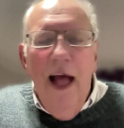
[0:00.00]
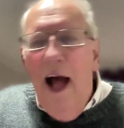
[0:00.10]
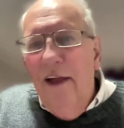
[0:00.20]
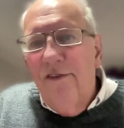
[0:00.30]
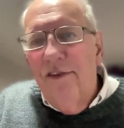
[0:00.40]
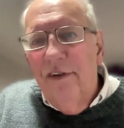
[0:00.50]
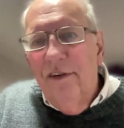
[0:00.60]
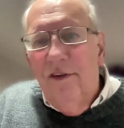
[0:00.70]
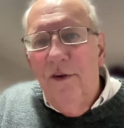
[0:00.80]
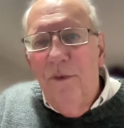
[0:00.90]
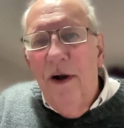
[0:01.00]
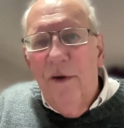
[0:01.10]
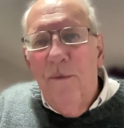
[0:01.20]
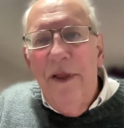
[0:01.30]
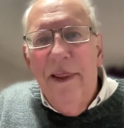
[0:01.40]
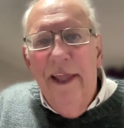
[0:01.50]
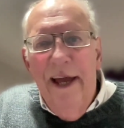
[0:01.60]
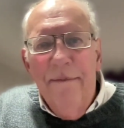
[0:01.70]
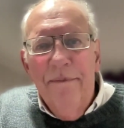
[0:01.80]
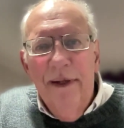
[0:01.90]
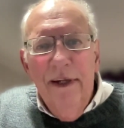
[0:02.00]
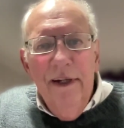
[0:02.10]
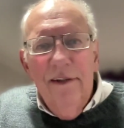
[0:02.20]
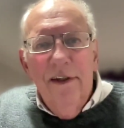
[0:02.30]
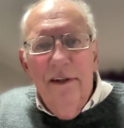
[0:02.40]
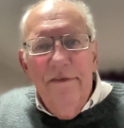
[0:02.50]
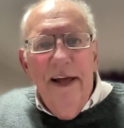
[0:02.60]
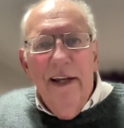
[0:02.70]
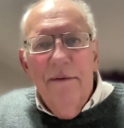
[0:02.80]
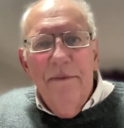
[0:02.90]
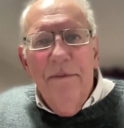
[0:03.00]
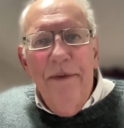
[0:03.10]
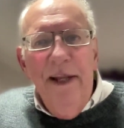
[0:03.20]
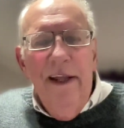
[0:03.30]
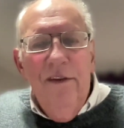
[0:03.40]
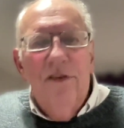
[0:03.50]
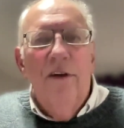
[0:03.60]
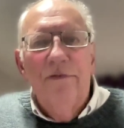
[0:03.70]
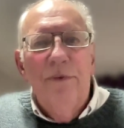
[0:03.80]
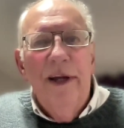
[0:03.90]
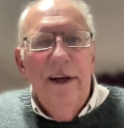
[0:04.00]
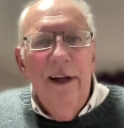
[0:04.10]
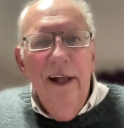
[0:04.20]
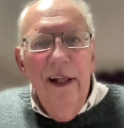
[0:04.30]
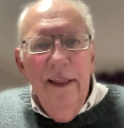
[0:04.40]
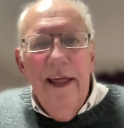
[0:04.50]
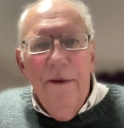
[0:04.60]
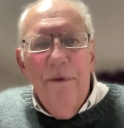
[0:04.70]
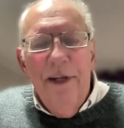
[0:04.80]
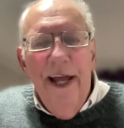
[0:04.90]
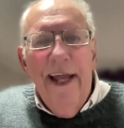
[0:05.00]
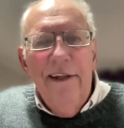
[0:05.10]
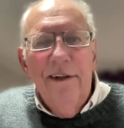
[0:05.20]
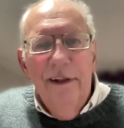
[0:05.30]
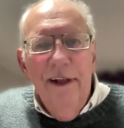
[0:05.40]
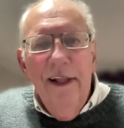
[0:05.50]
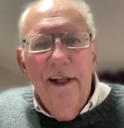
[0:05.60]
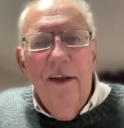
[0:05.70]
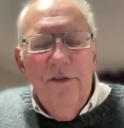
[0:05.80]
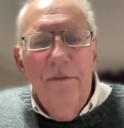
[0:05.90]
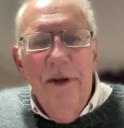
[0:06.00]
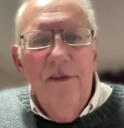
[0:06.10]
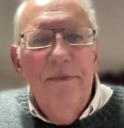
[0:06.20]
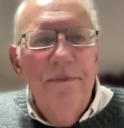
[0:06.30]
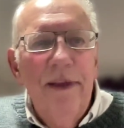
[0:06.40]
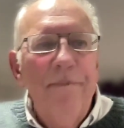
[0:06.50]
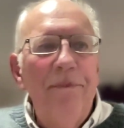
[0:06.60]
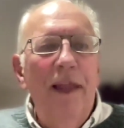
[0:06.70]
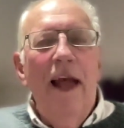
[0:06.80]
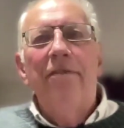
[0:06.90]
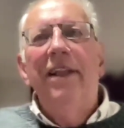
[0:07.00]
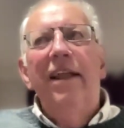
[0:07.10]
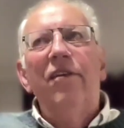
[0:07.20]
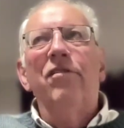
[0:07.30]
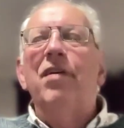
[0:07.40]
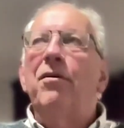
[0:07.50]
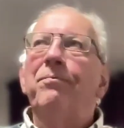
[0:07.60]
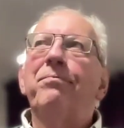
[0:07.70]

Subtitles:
us to work with them to develop the billing software that would handle customers having this.